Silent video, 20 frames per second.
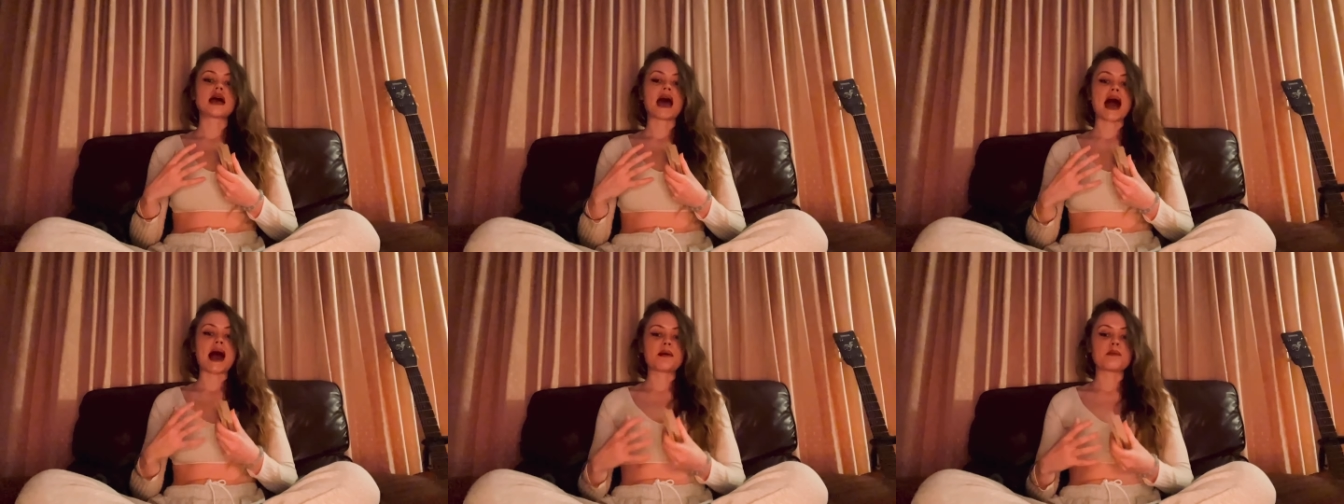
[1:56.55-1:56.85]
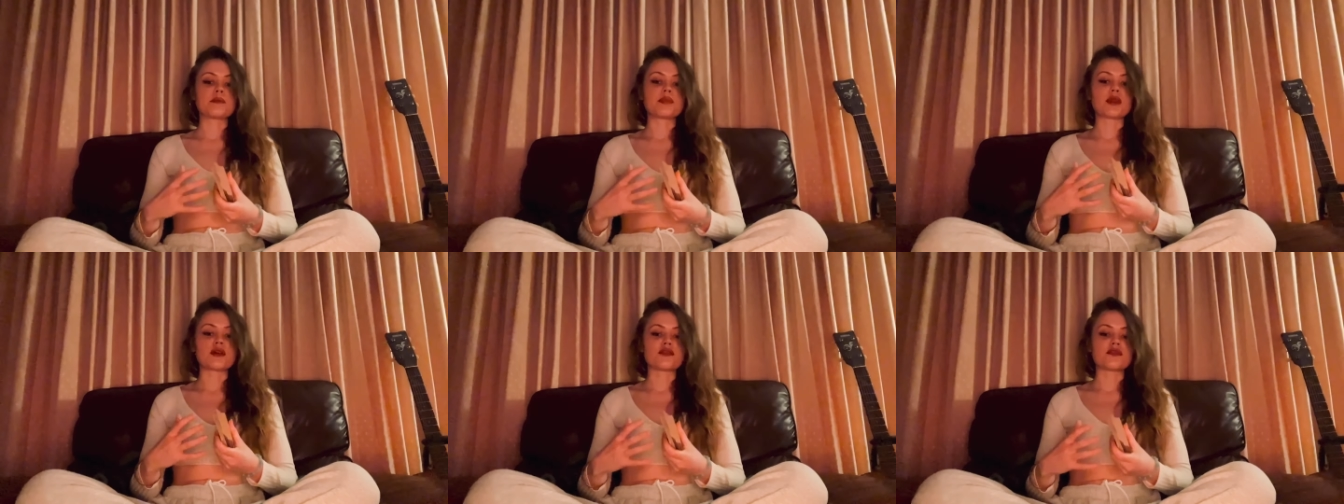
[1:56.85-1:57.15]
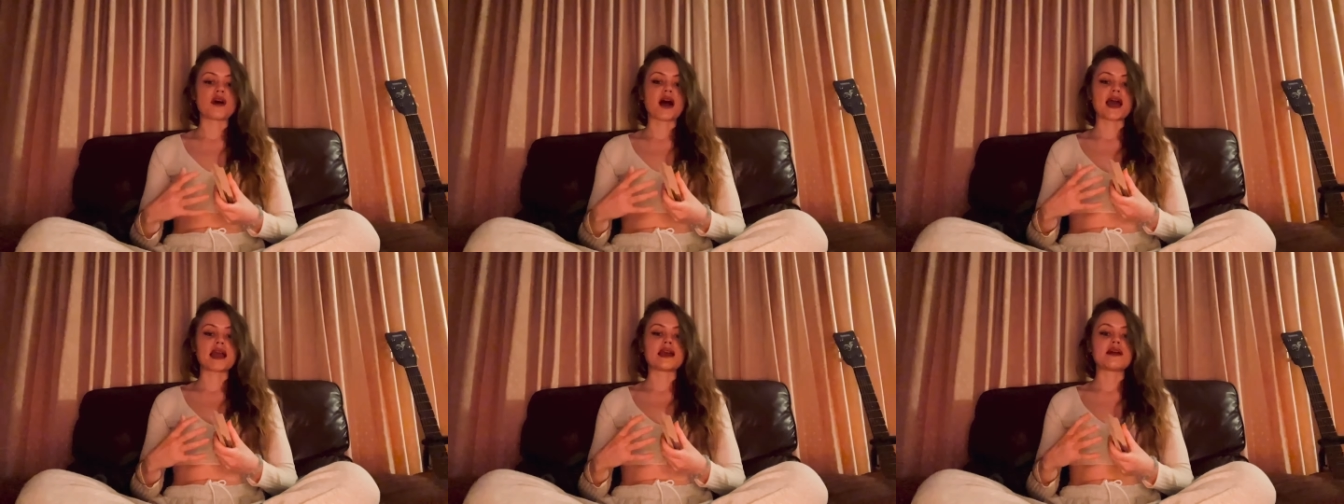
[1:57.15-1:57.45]

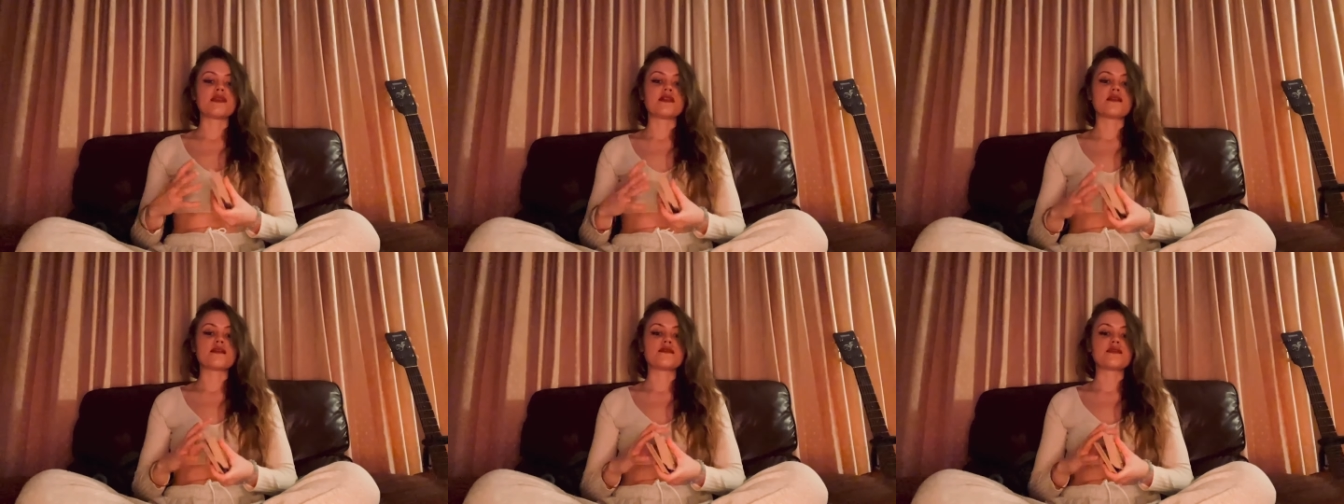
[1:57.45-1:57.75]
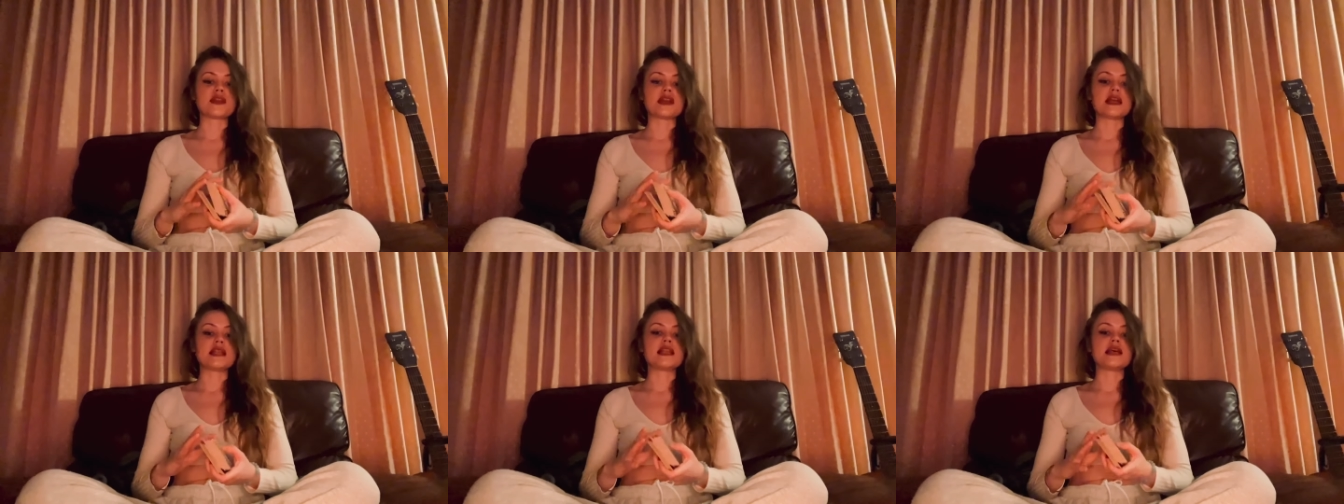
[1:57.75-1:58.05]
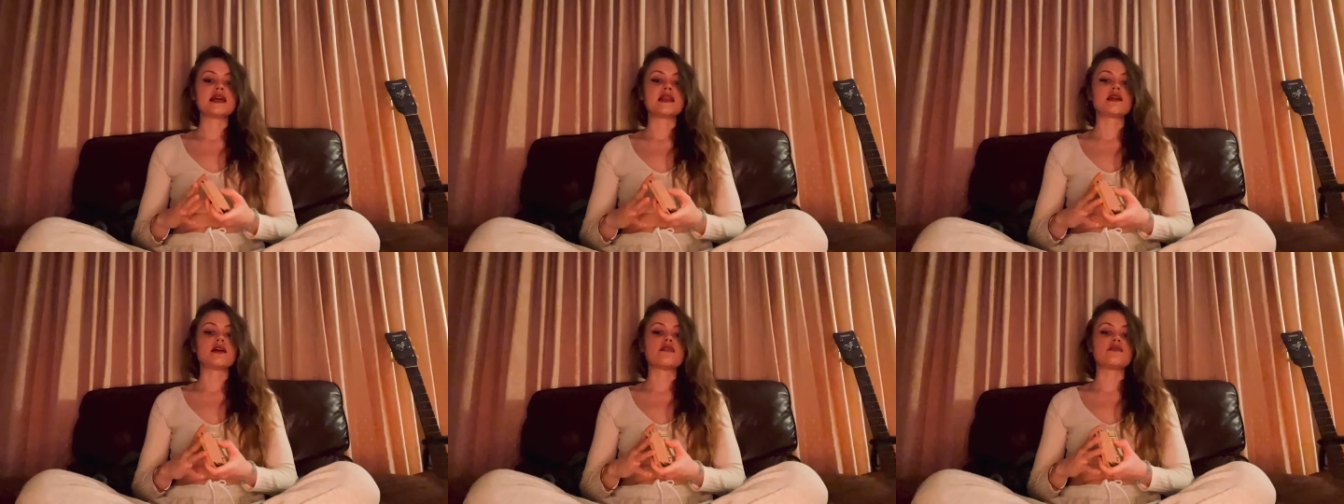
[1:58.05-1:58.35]
amplifying the
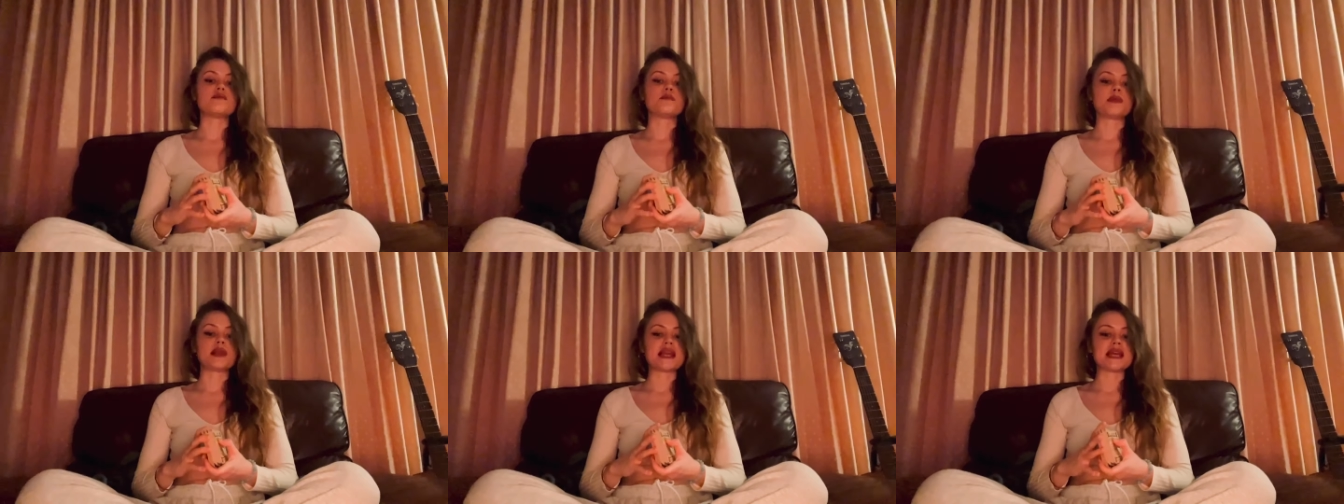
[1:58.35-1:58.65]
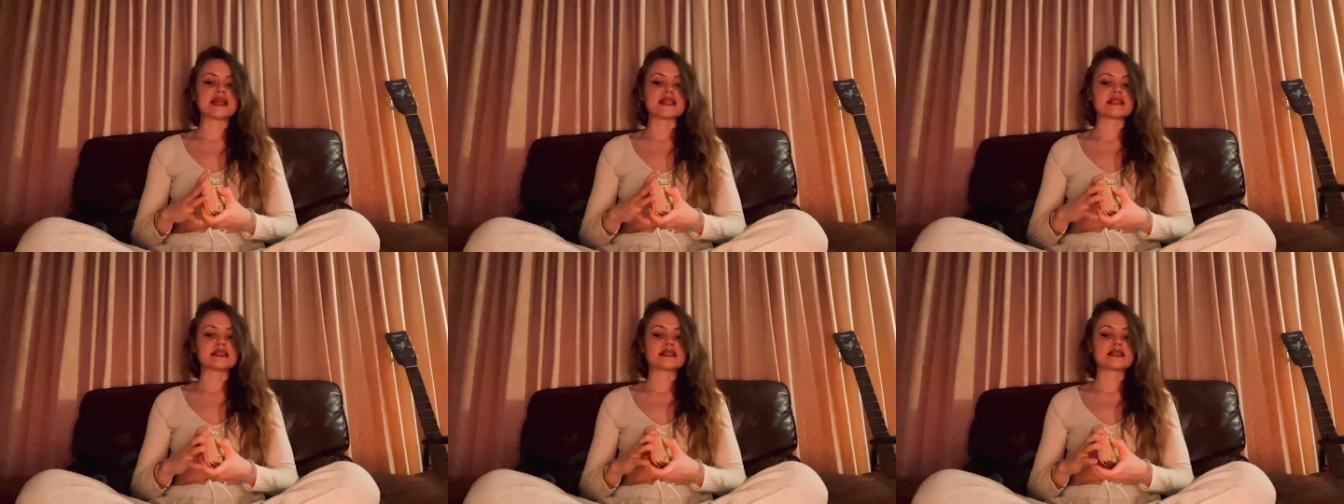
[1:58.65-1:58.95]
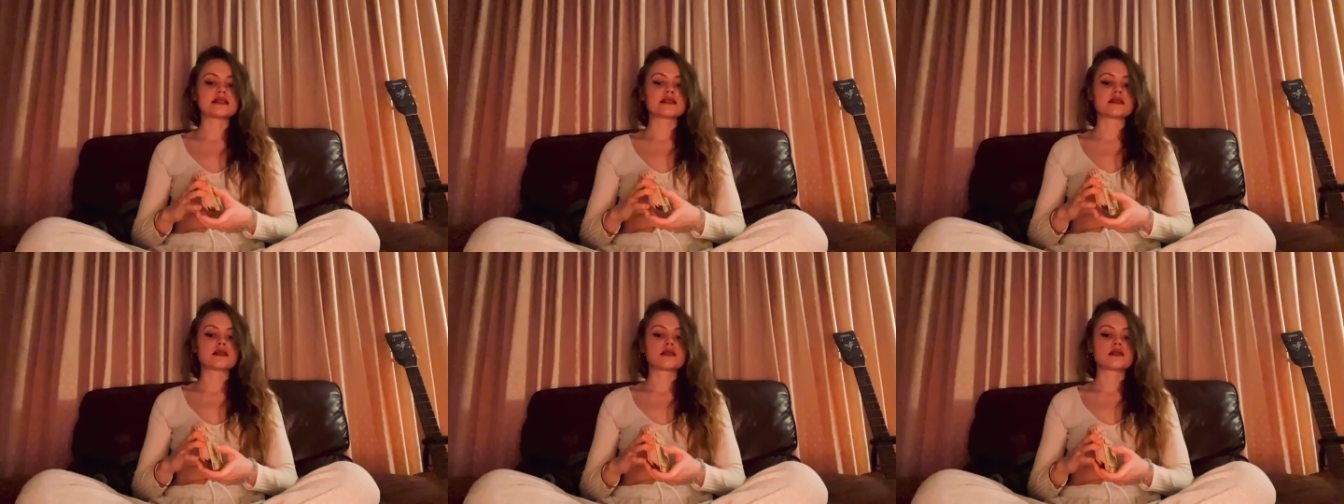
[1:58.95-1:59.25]
feeling of
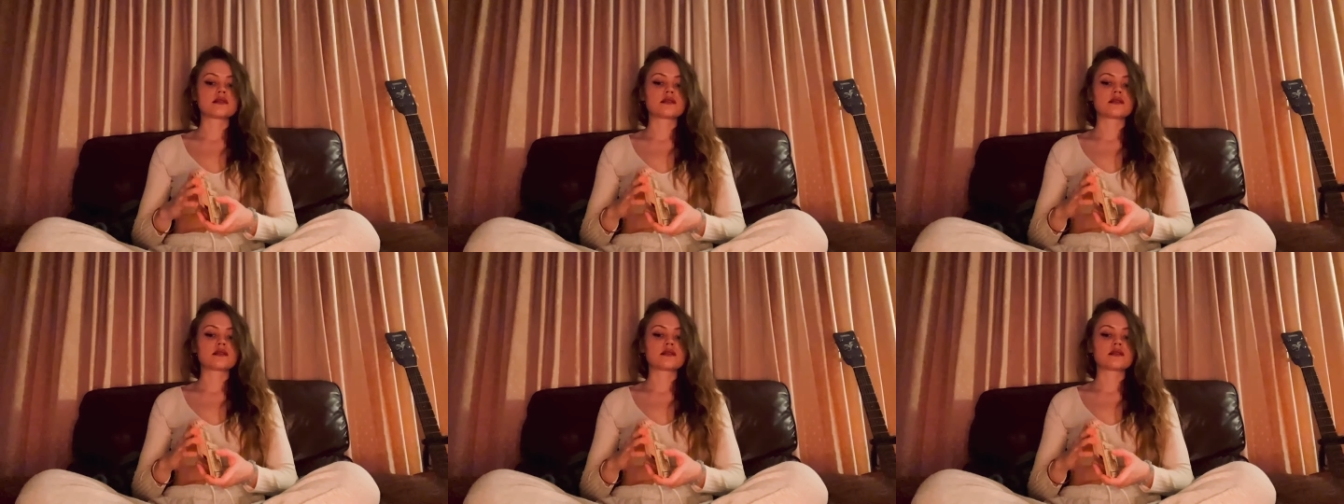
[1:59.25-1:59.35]
bliss.